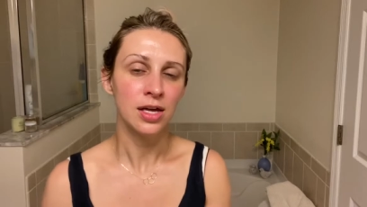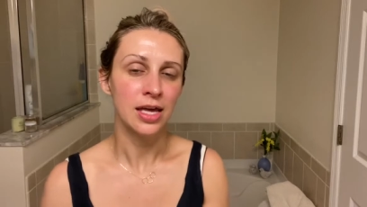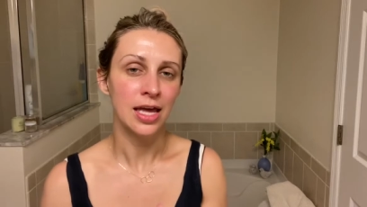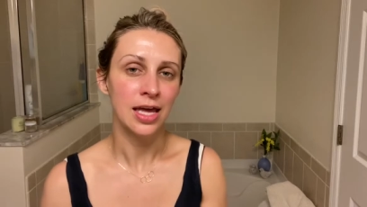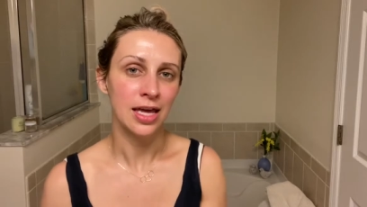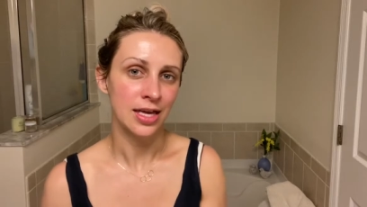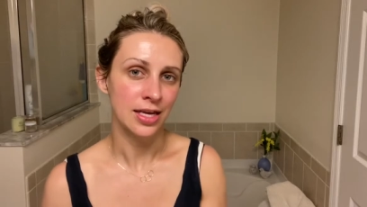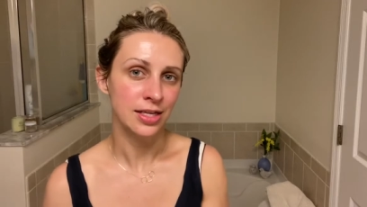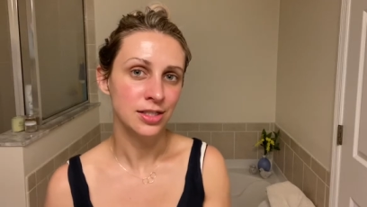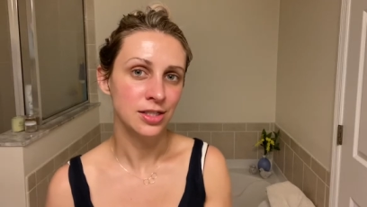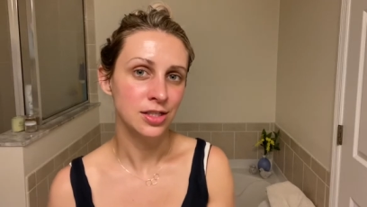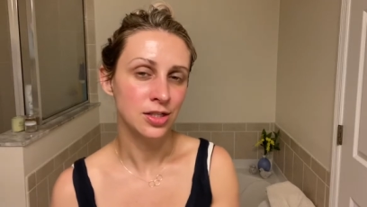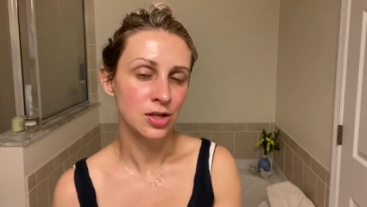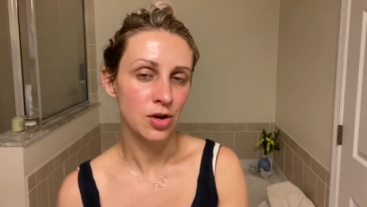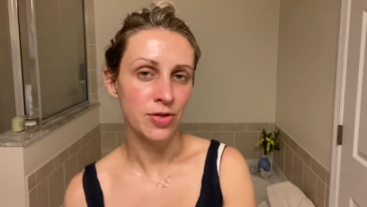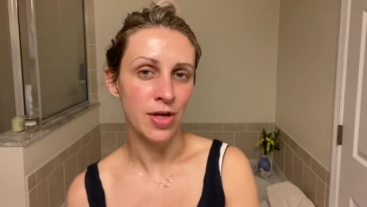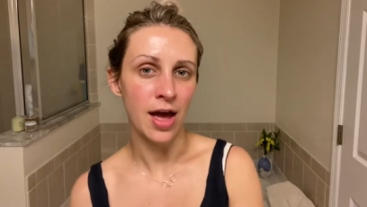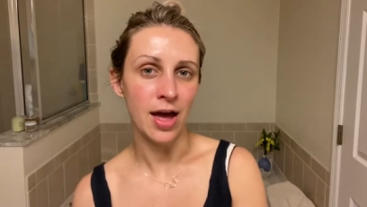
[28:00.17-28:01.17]
kids
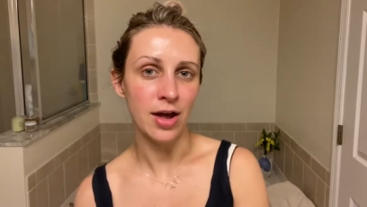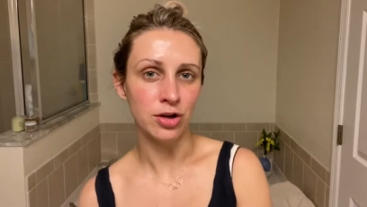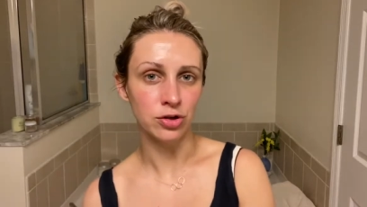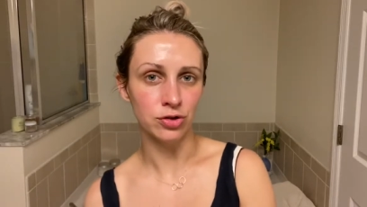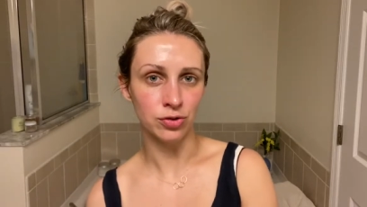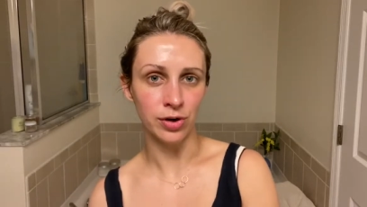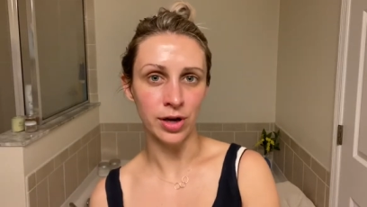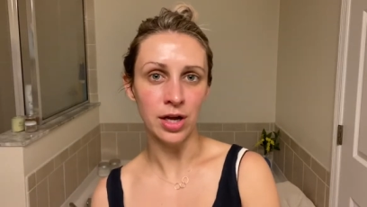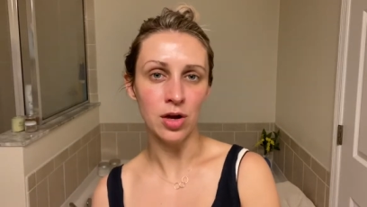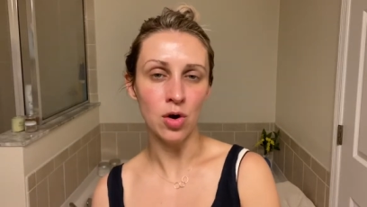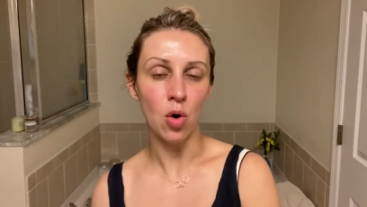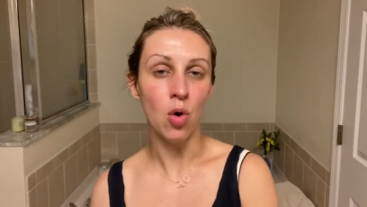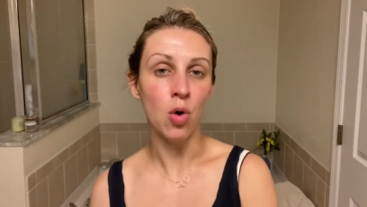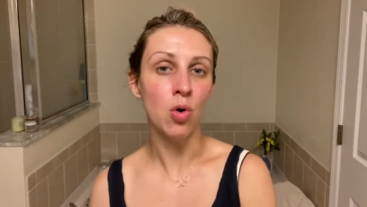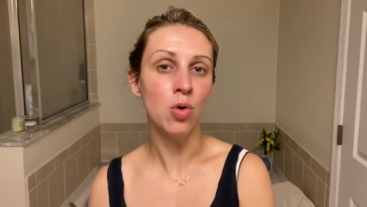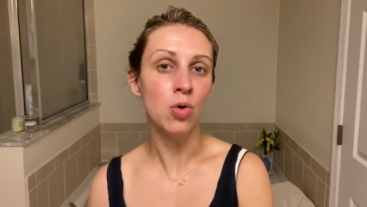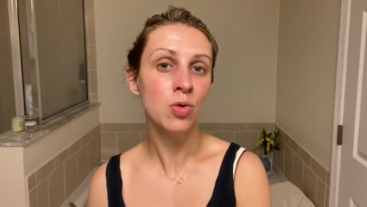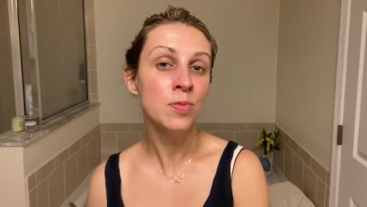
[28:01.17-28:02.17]
that drink
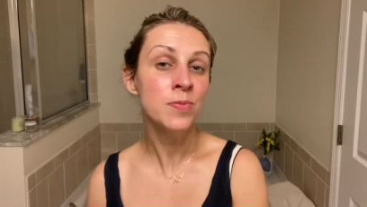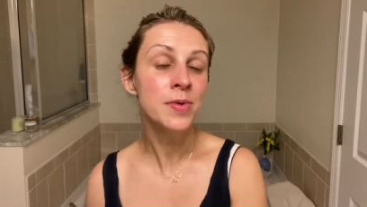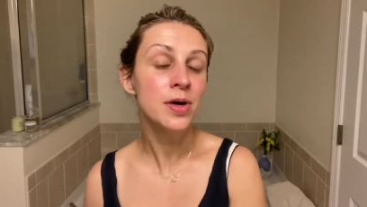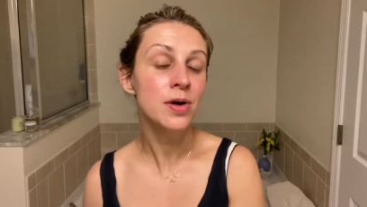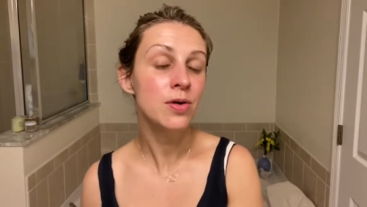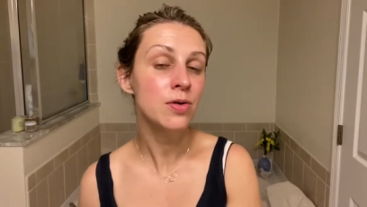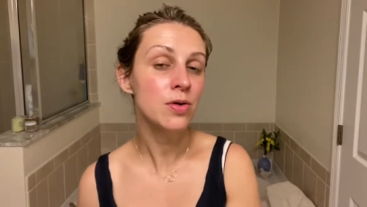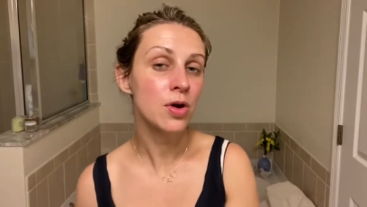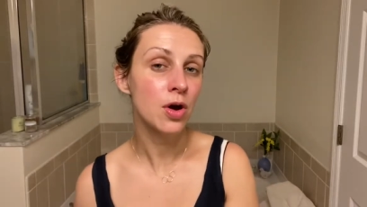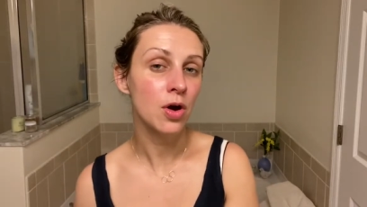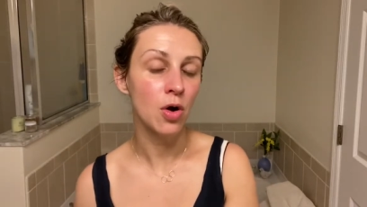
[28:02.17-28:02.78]
whole milk,